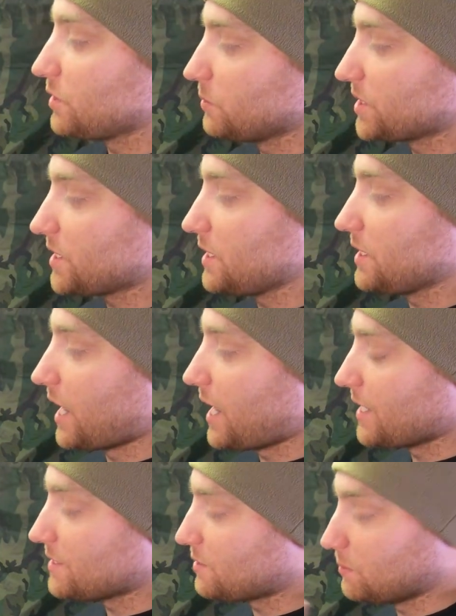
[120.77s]
of you with keen
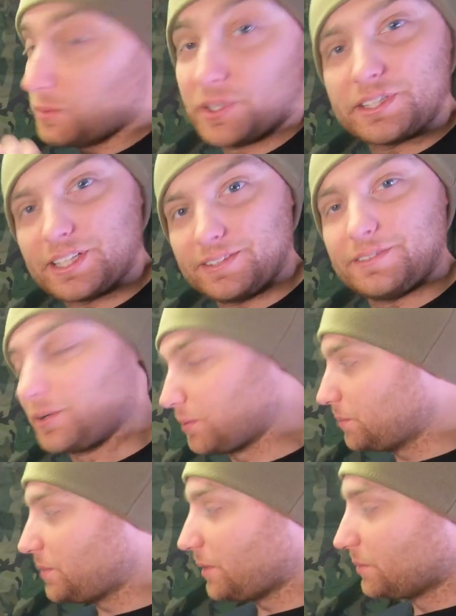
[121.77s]
eyes would be